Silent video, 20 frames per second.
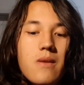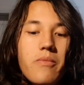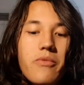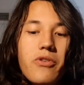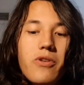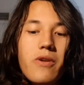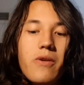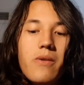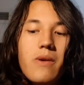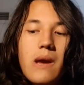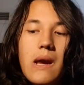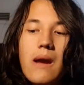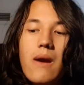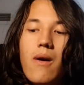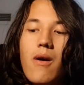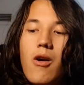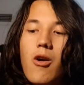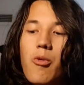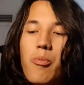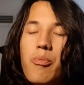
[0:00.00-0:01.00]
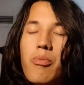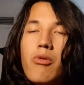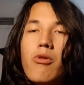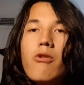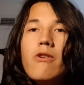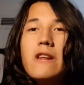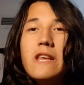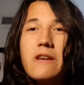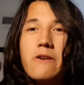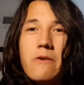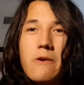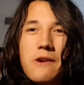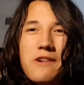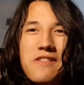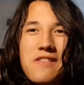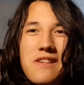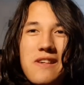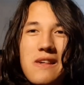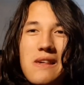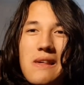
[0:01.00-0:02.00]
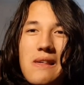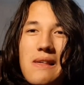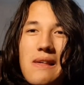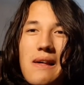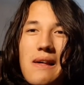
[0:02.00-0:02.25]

I'm showing are pretty crazy.